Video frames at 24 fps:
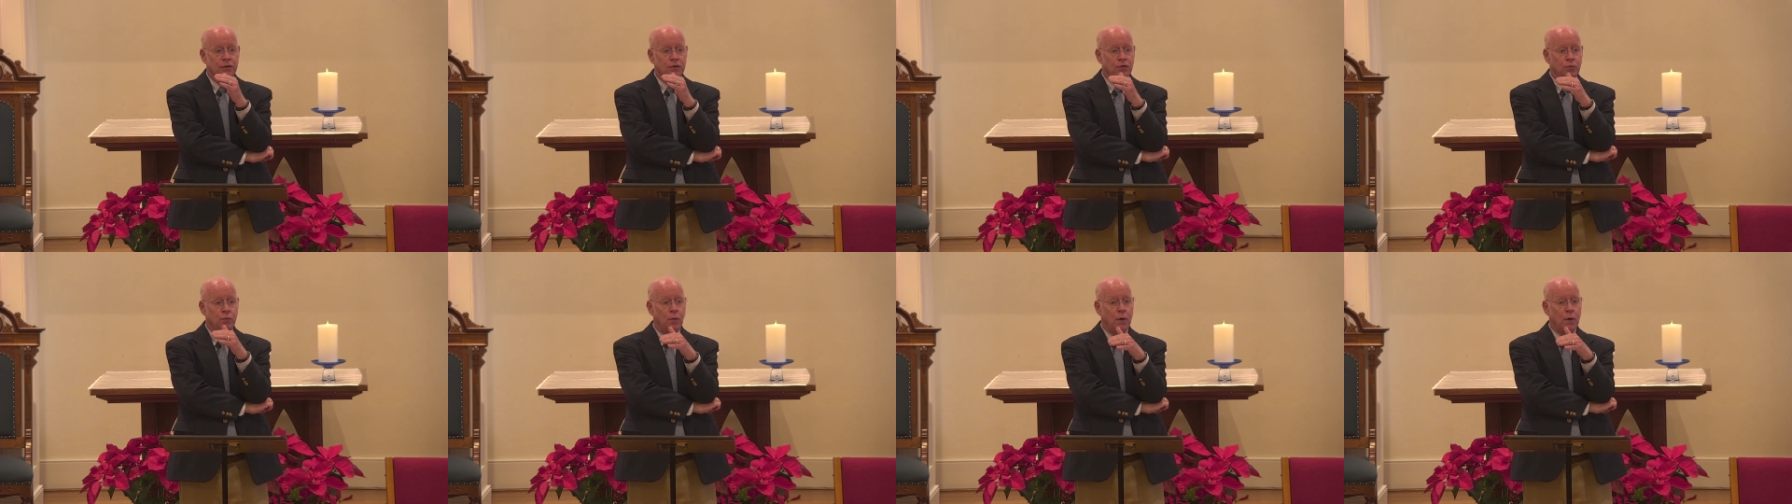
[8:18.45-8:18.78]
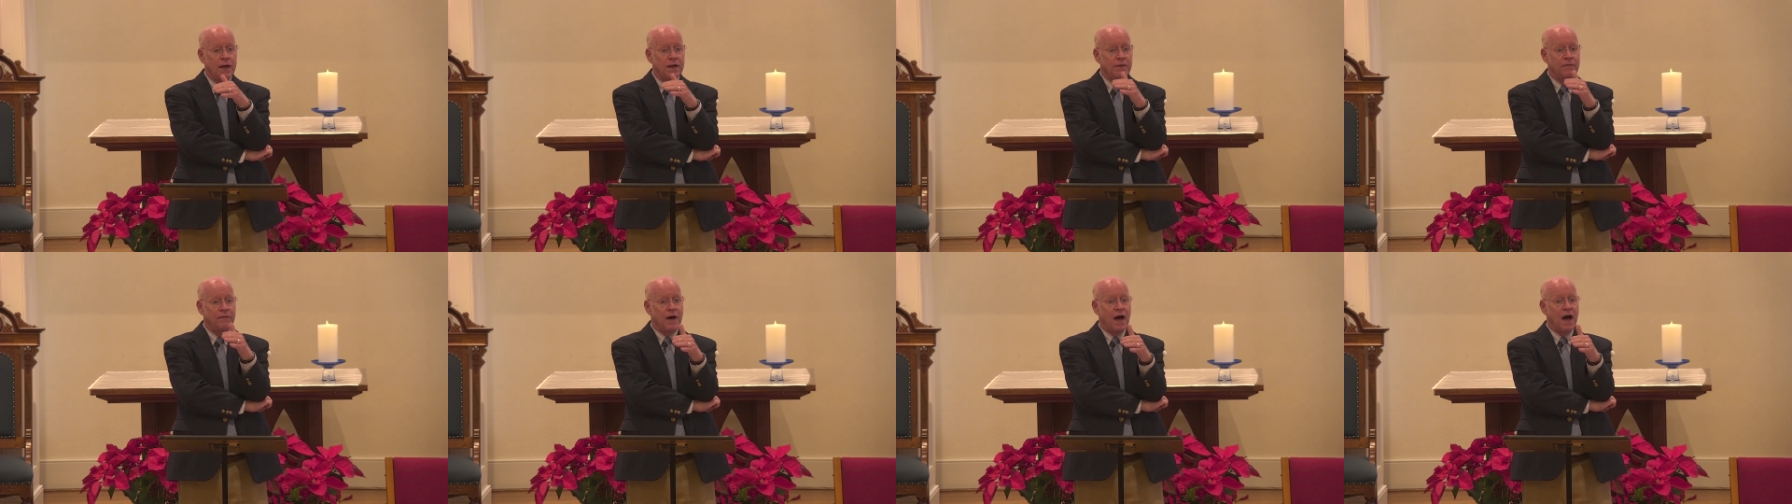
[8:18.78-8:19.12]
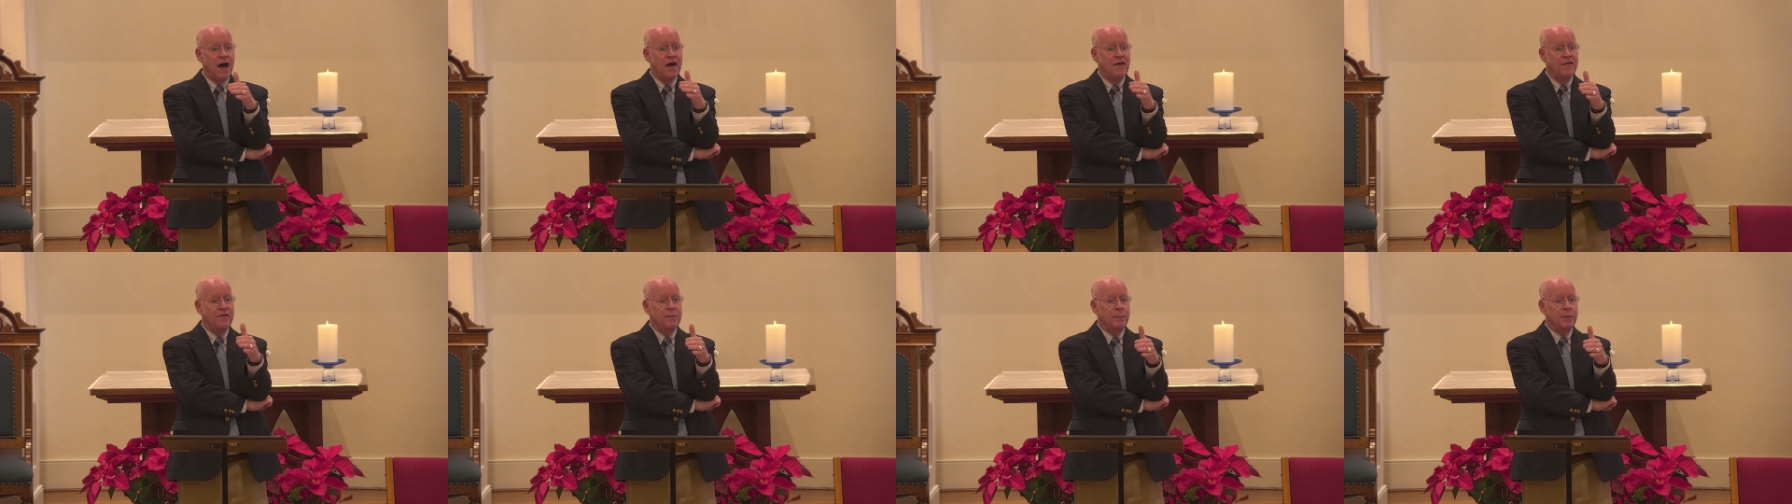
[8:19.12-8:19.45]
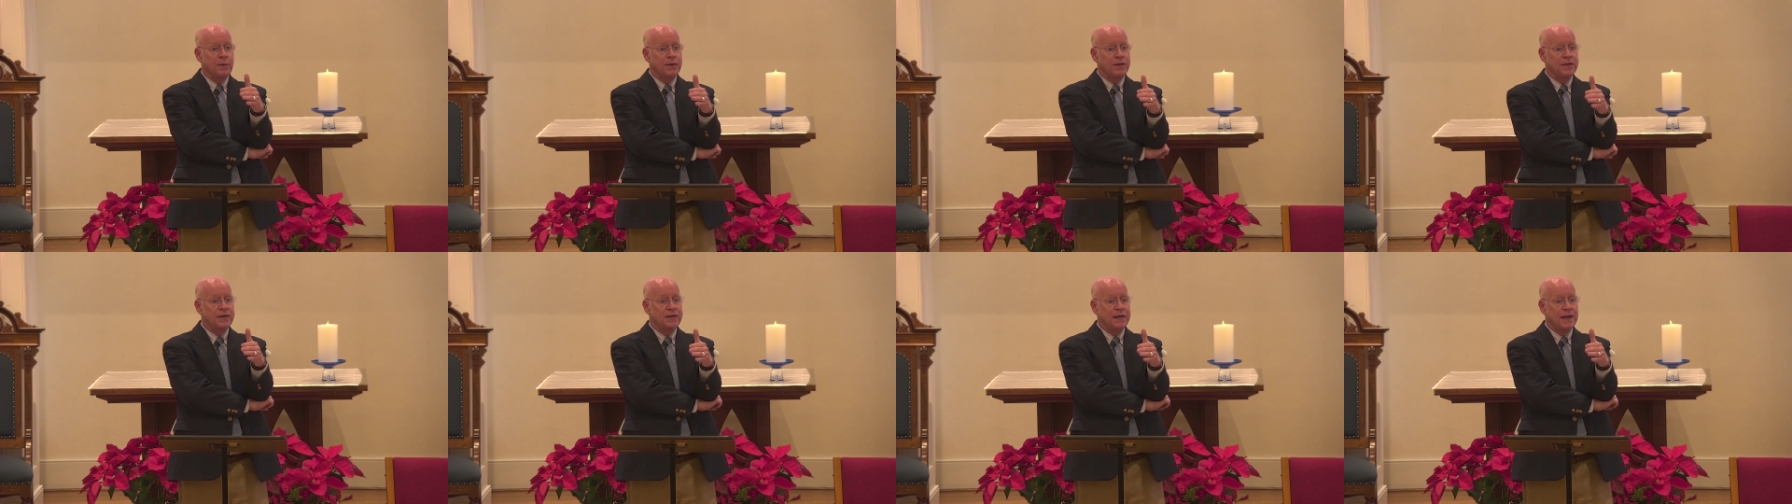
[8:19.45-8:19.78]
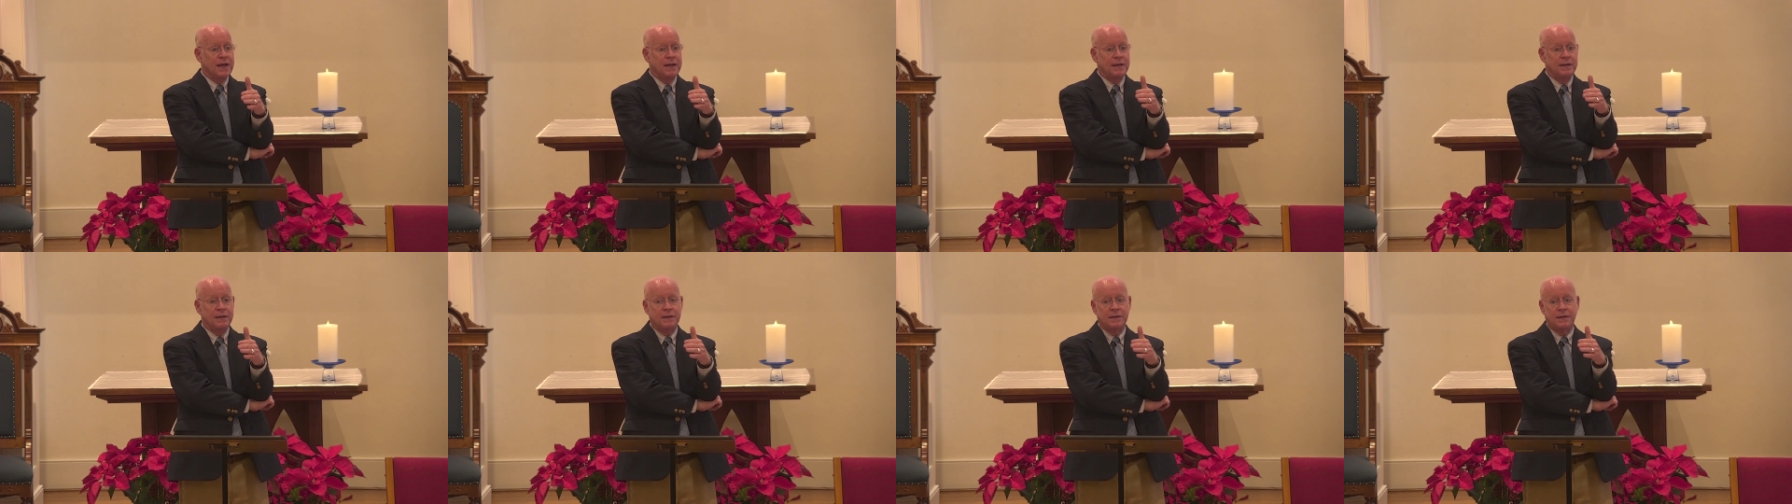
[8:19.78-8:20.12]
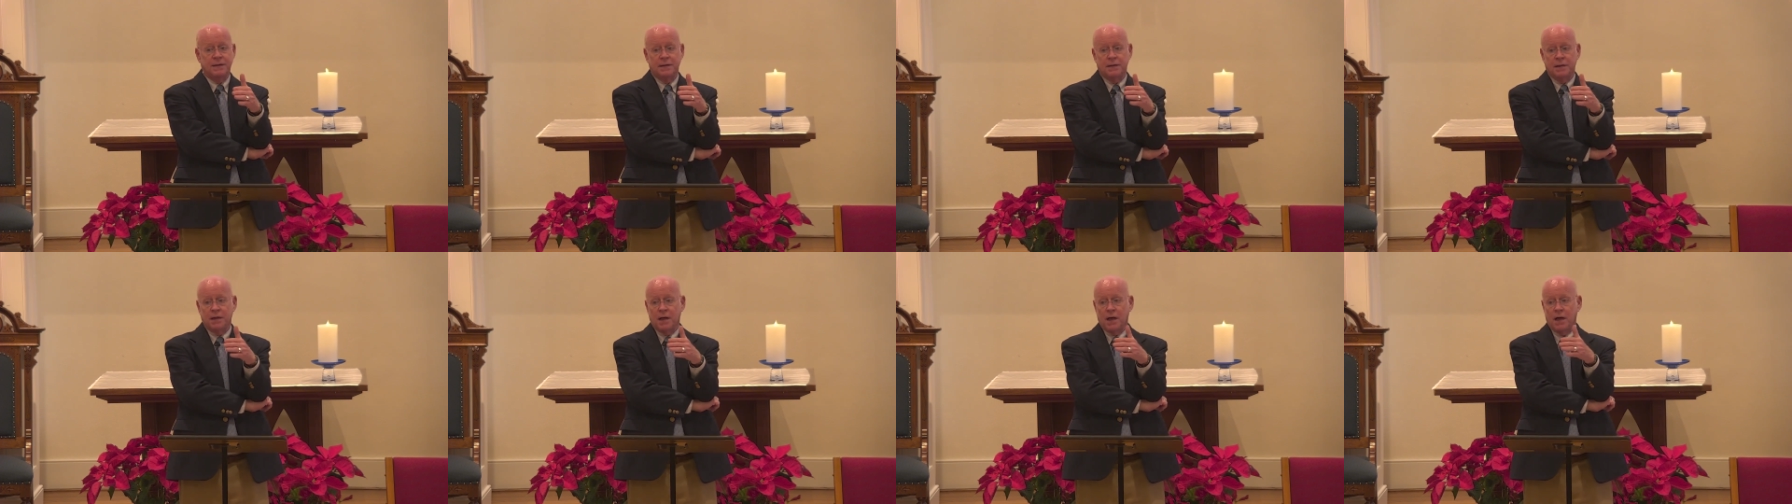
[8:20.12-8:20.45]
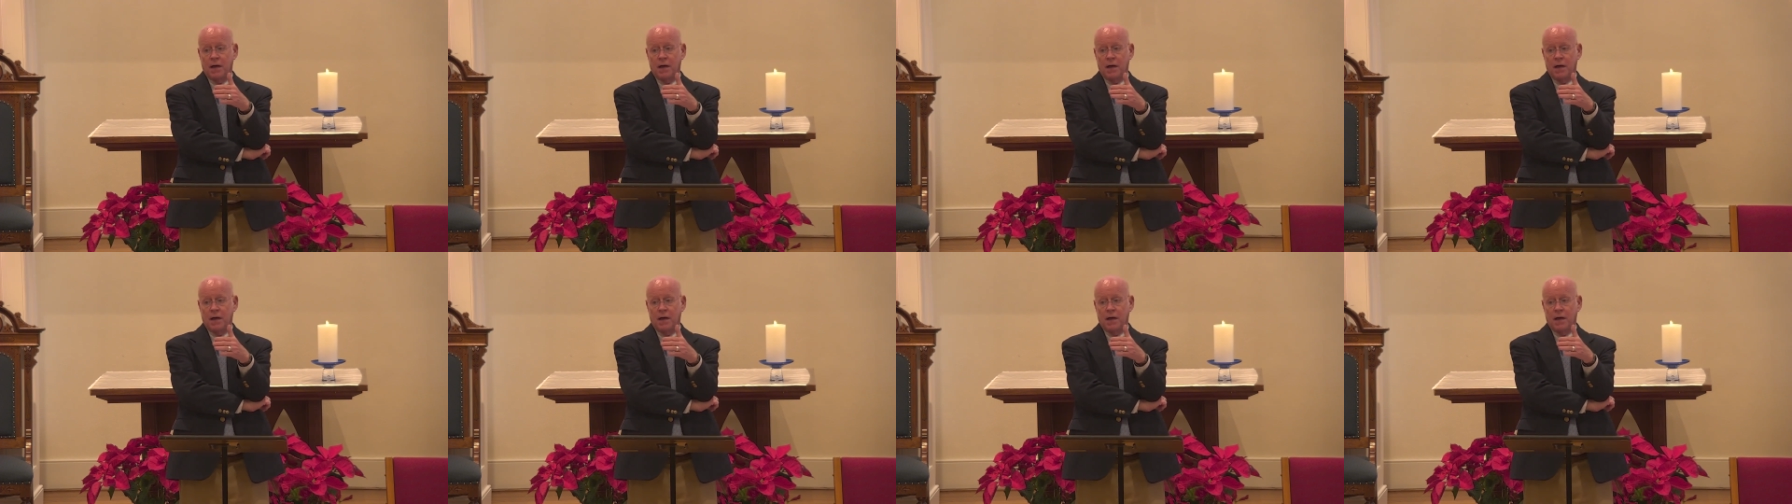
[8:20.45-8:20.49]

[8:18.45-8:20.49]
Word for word: 25%